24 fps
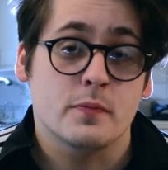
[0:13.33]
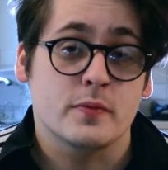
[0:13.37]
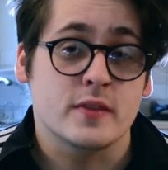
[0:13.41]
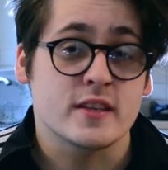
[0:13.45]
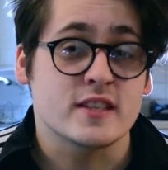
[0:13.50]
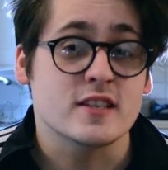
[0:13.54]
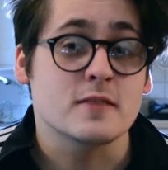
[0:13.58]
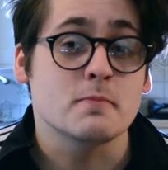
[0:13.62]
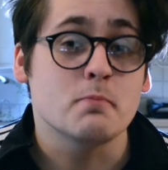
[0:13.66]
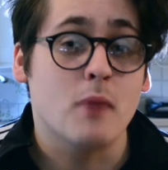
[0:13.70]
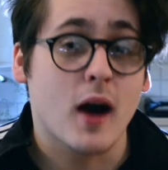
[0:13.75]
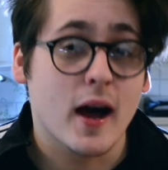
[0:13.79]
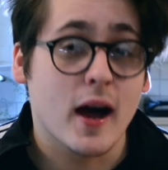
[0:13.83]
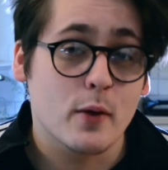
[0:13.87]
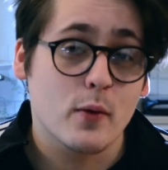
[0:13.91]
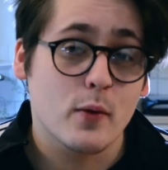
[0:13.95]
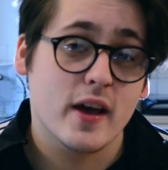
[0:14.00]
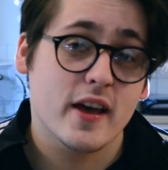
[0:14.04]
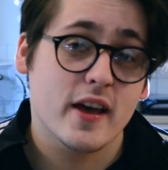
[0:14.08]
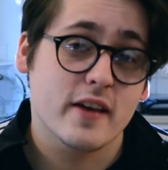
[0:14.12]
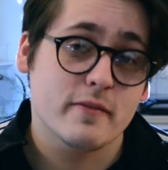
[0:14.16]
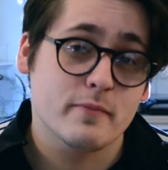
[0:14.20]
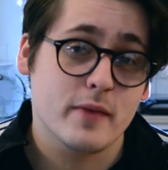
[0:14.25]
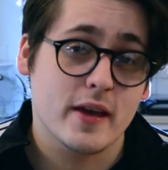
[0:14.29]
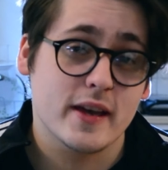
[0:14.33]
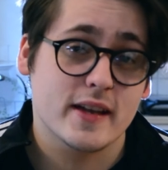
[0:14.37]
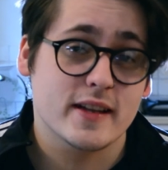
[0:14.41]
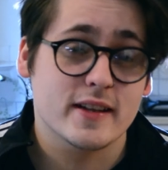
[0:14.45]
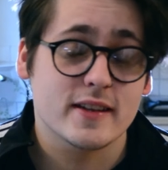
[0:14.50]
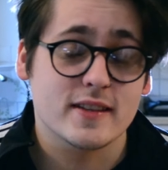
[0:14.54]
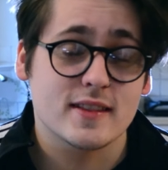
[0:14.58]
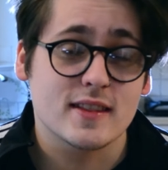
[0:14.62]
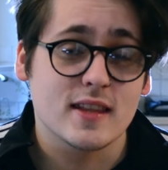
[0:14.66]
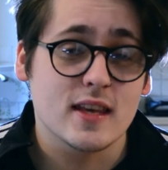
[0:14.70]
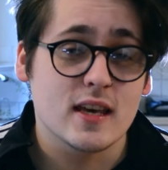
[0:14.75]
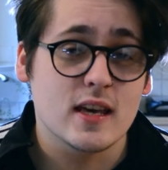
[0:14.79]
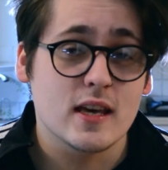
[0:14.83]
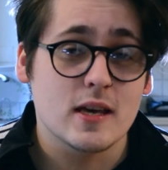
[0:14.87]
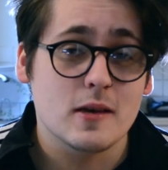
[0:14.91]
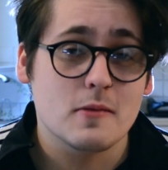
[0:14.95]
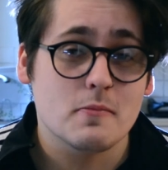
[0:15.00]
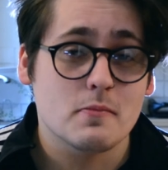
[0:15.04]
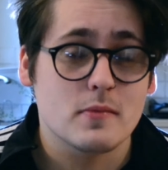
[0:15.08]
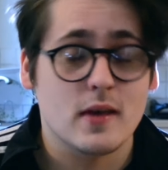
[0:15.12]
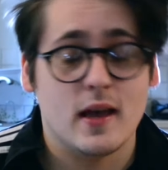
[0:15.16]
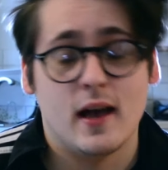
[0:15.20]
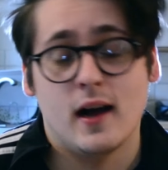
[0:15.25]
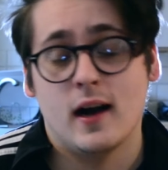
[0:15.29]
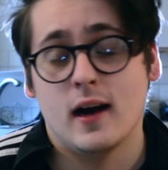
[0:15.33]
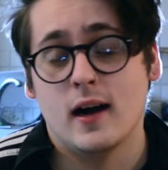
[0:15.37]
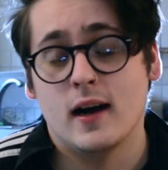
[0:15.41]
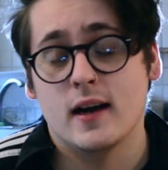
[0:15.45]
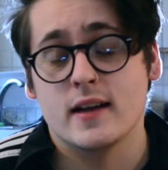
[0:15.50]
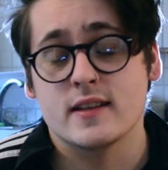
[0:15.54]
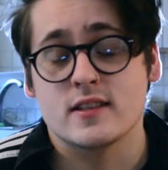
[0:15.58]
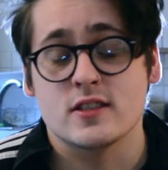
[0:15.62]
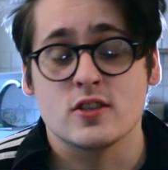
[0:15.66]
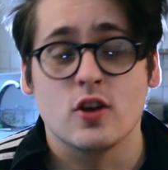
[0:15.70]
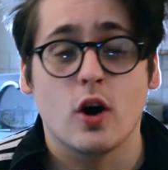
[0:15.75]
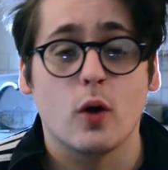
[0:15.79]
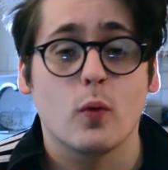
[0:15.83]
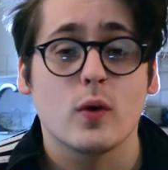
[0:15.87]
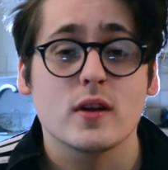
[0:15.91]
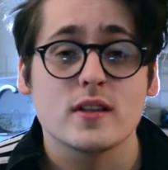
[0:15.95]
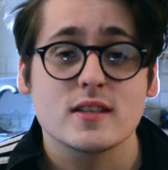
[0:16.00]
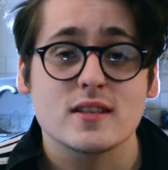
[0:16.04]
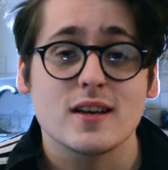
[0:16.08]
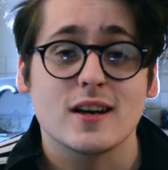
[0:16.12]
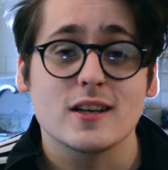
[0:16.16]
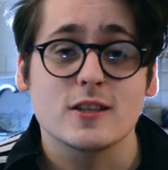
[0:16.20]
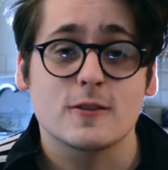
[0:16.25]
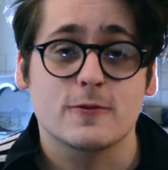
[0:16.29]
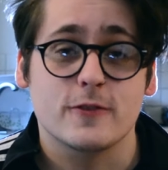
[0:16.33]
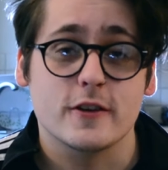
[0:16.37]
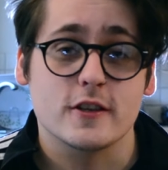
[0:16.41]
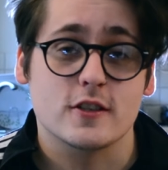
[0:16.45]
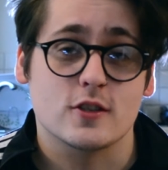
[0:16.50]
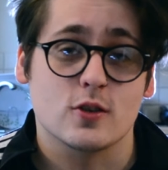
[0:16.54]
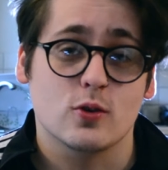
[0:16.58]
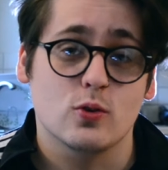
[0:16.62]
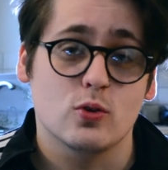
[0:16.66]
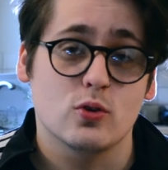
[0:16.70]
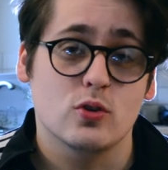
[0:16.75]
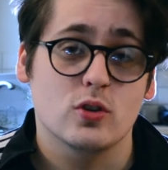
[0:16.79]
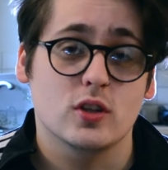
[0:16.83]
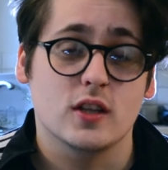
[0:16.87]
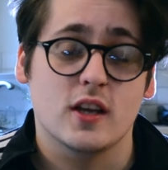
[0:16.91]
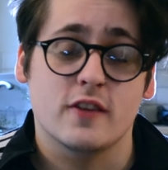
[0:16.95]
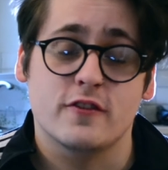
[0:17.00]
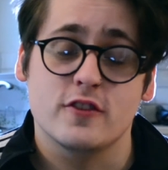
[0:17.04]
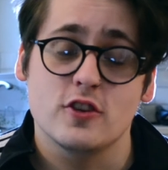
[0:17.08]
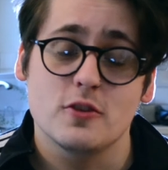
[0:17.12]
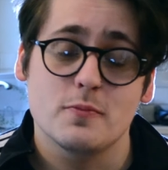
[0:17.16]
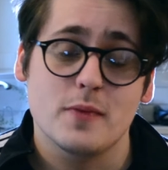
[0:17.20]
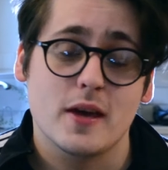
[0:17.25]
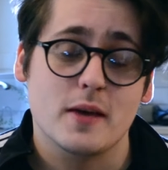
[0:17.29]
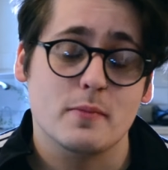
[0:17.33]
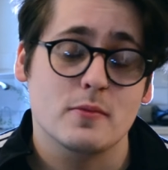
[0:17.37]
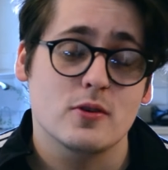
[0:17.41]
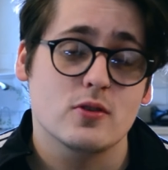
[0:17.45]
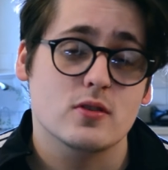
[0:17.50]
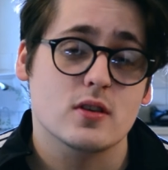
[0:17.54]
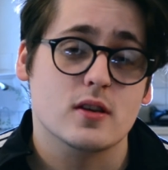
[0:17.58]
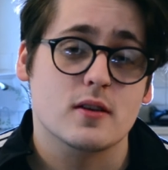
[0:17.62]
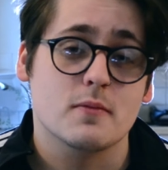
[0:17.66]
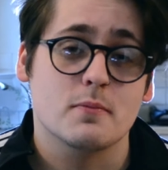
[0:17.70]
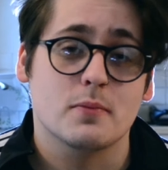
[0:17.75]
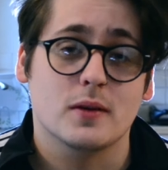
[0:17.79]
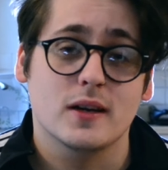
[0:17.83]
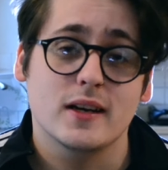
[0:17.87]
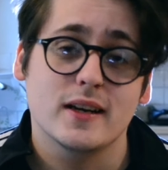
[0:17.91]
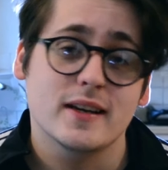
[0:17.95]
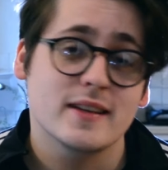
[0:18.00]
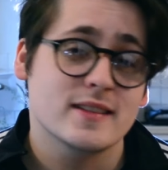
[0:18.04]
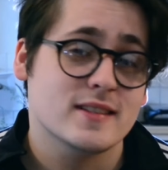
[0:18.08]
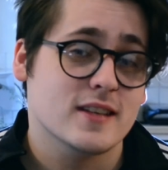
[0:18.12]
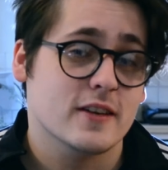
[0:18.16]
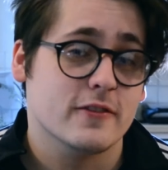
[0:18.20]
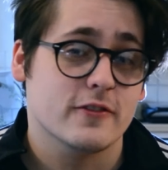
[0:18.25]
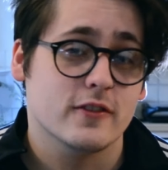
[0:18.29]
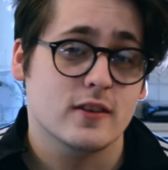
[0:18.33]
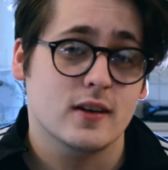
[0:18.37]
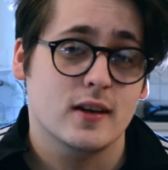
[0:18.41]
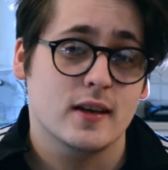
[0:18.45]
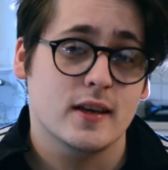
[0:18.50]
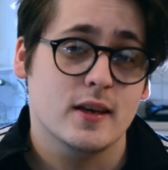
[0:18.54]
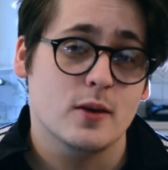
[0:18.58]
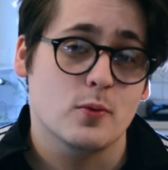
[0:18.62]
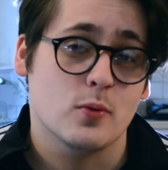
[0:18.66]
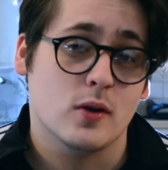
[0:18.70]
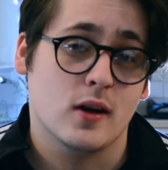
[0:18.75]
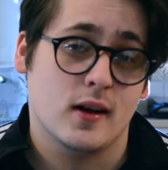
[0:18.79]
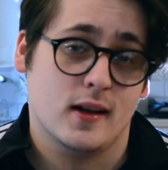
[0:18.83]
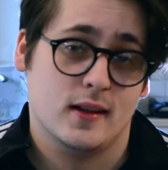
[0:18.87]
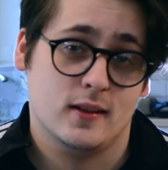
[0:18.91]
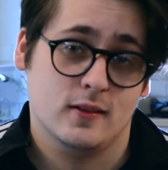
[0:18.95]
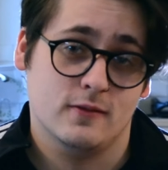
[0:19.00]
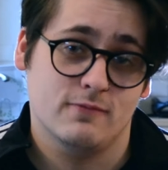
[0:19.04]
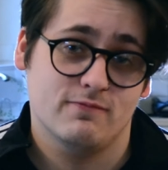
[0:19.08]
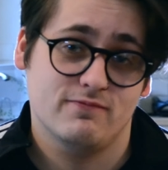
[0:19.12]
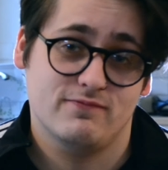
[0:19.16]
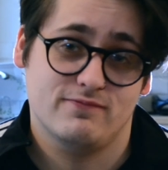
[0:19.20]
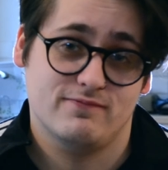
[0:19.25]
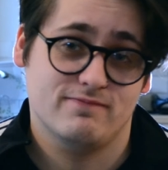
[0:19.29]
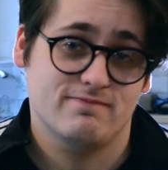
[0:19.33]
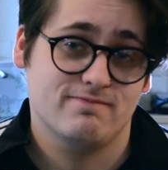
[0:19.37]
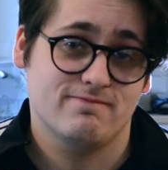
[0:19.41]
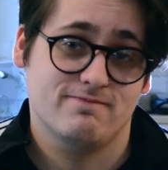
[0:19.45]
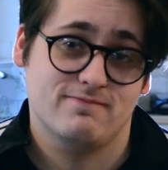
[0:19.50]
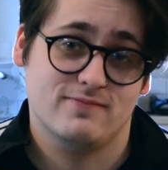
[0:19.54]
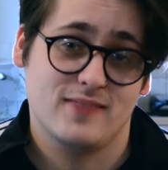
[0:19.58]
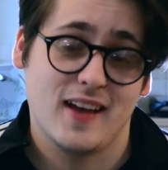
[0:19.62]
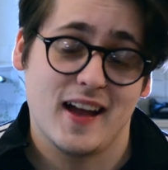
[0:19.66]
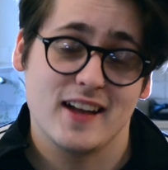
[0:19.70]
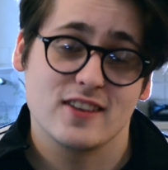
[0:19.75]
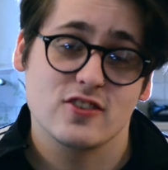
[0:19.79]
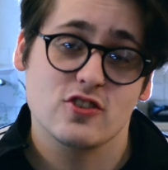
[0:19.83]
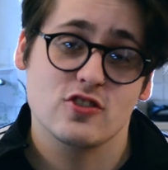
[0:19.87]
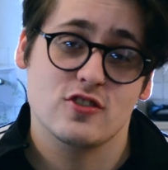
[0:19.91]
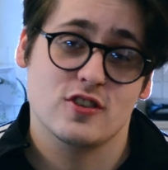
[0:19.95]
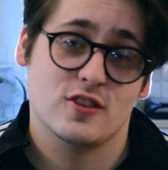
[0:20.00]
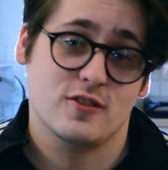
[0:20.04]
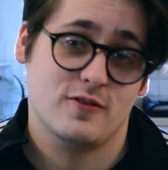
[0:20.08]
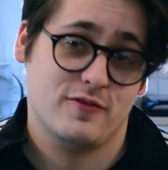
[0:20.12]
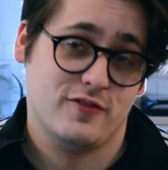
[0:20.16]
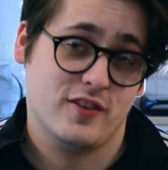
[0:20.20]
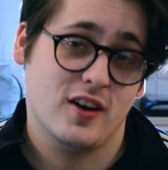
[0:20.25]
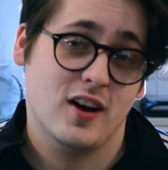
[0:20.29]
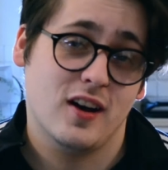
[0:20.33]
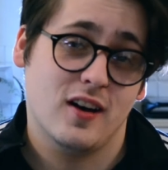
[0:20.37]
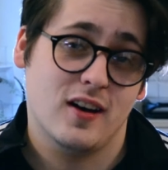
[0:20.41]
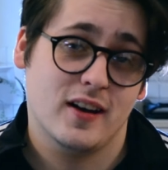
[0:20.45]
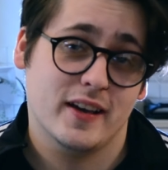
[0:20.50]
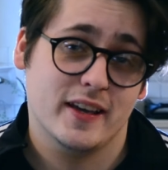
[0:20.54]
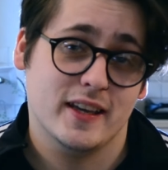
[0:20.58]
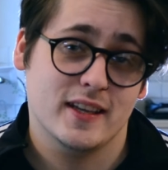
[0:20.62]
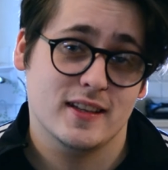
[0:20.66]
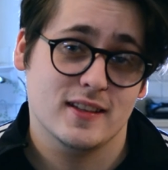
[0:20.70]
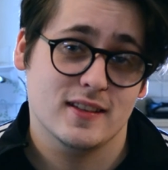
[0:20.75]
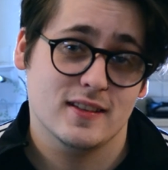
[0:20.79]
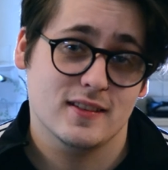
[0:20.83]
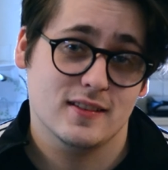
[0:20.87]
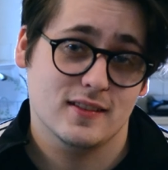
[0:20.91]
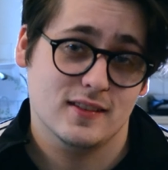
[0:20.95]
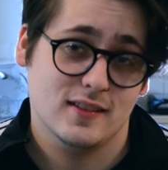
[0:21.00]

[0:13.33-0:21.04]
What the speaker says: this is my way of making a theme. It's not one size fits all. If you make music completely differently, well, that's just fine.